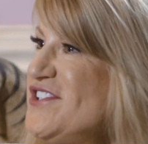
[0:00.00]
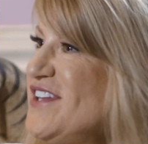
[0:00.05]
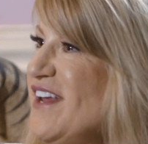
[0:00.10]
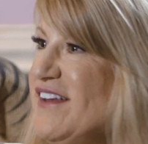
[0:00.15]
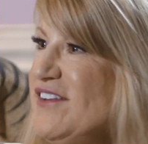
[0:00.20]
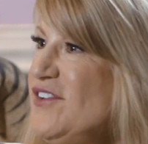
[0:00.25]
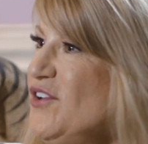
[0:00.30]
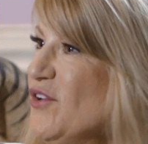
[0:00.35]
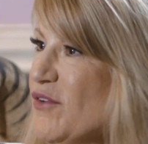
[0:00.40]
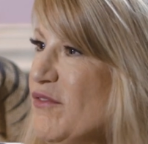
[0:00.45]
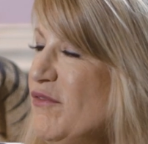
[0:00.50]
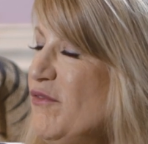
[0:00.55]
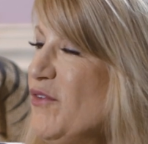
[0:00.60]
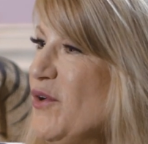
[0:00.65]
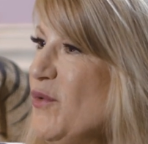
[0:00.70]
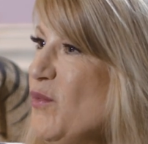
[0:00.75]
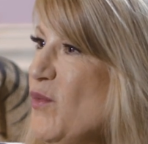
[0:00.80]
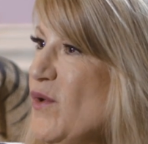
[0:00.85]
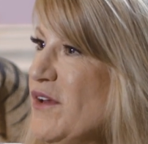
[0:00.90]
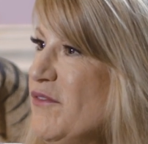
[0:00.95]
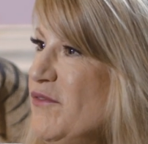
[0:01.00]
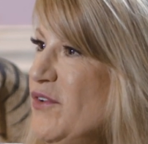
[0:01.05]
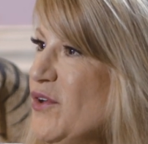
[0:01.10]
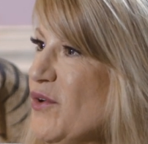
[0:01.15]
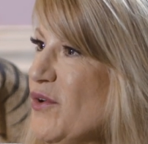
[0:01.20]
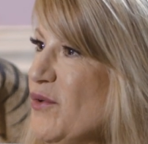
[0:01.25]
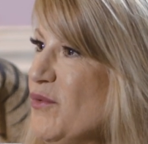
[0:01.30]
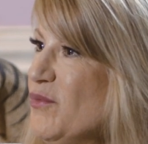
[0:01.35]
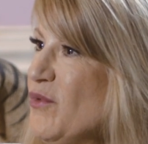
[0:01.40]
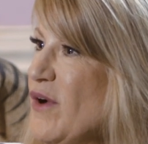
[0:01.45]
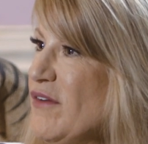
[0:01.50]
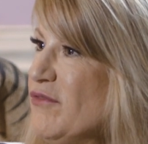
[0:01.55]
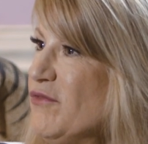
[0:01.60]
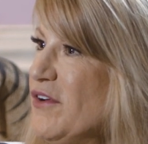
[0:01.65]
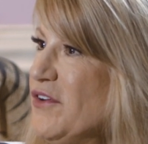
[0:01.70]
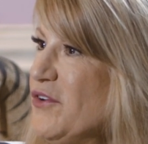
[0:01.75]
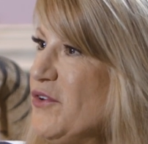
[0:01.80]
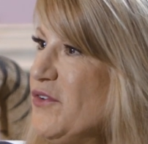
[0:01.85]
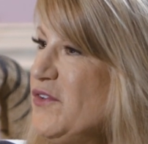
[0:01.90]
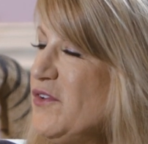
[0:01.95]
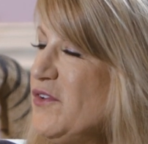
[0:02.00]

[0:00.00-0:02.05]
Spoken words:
tenure for one of your Ruff Runners?